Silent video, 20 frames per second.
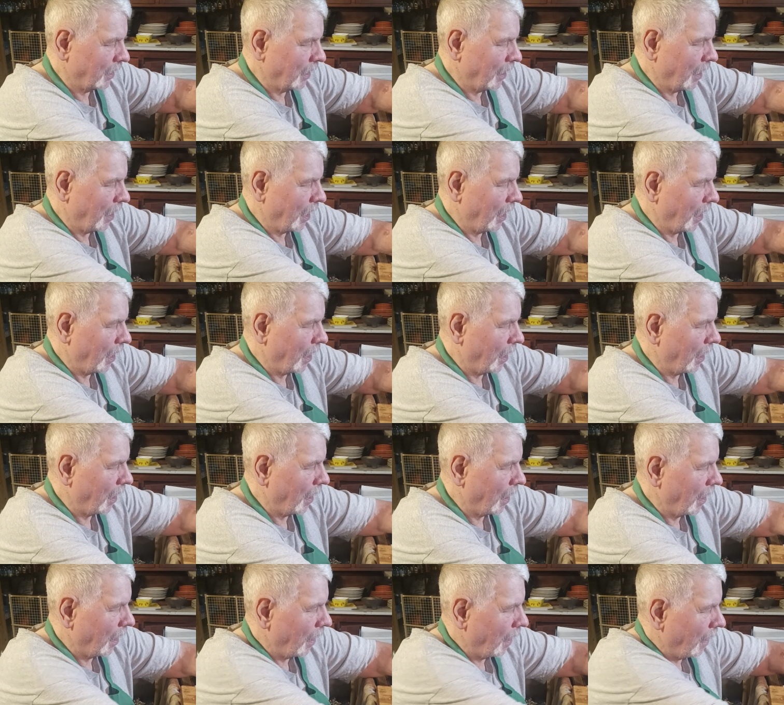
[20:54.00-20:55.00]

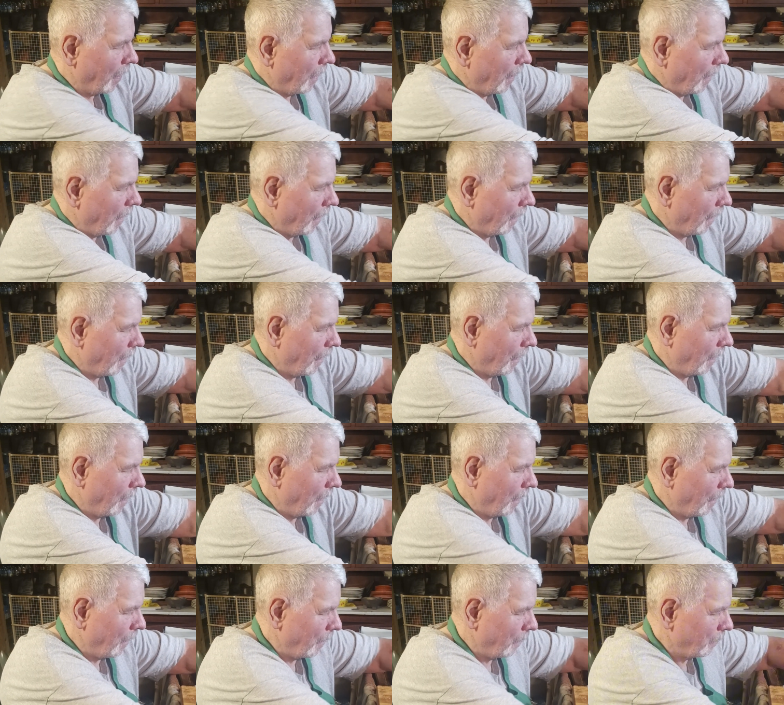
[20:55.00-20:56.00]

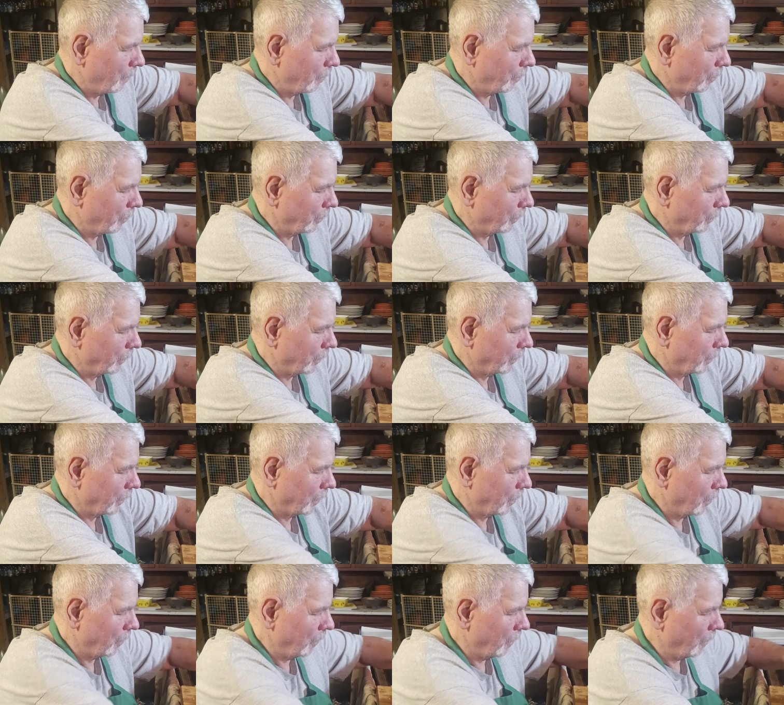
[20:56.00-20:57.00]

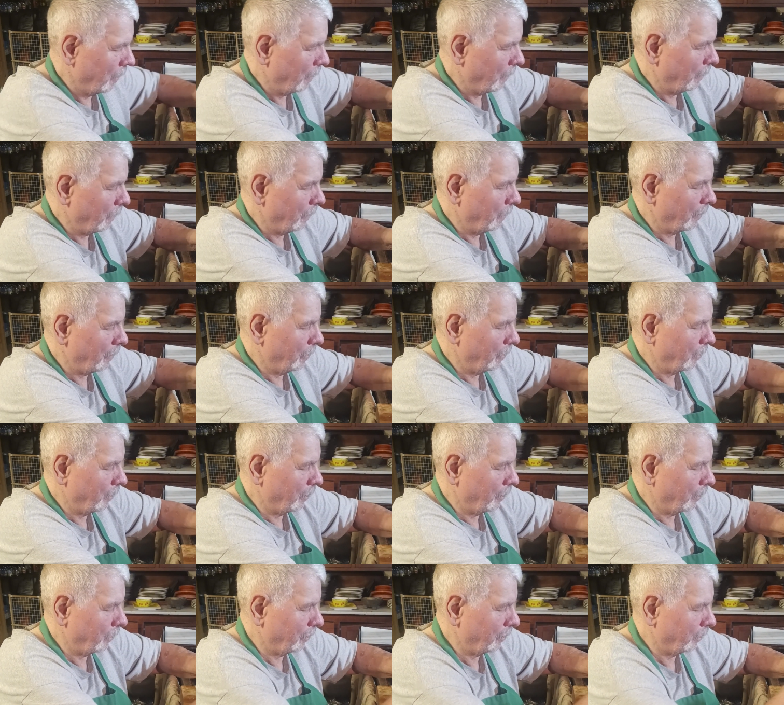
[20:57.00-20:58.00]

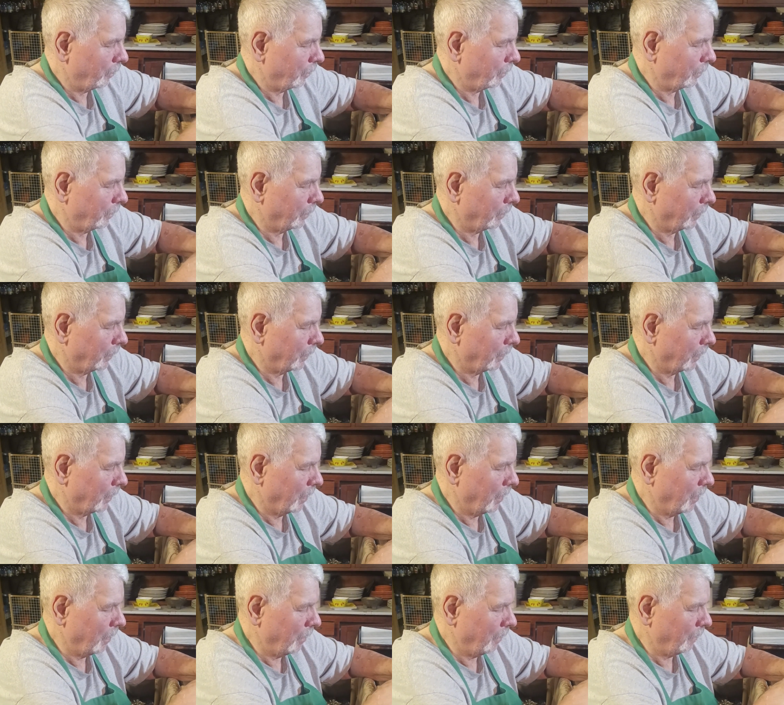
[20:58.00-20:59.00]

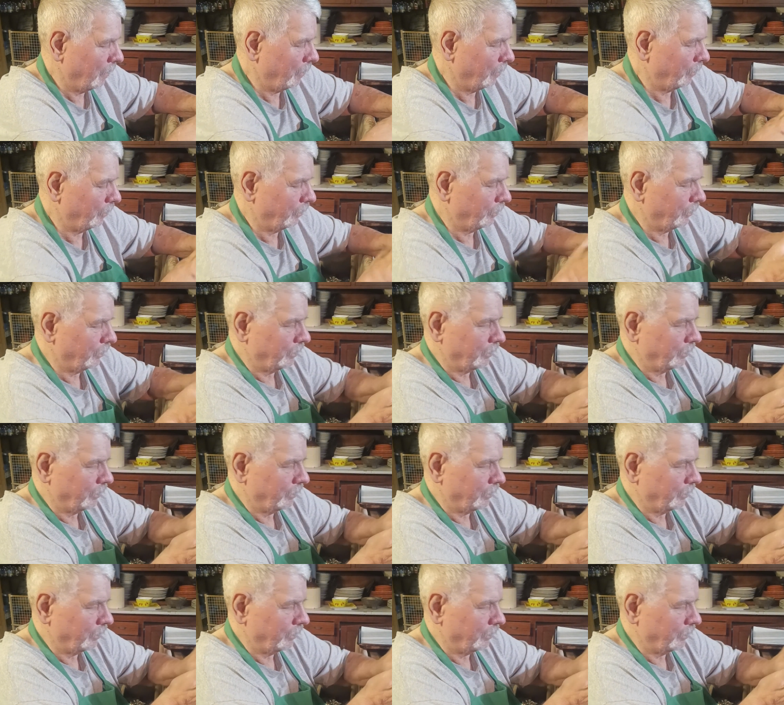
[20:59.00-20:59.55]
Nothing is said.